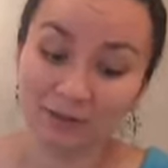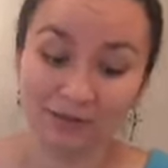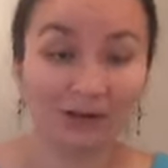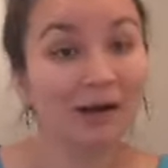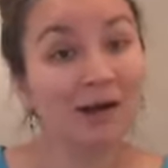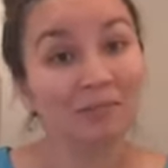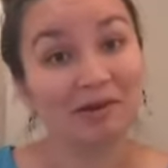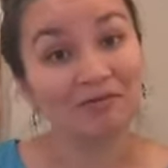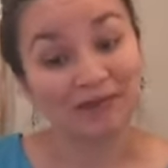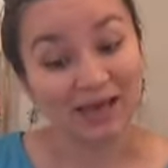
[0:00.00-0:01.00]
or
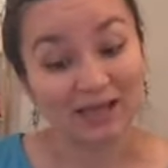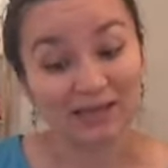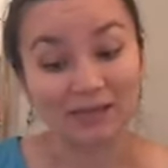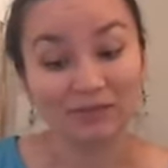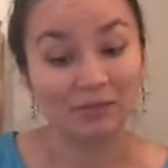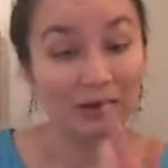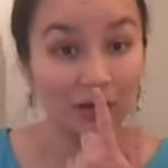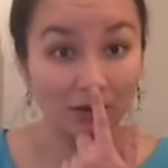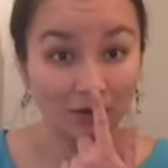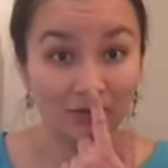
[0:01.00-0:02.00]
my face, even my
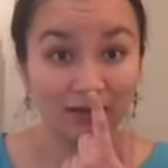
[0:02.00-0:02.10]
nose?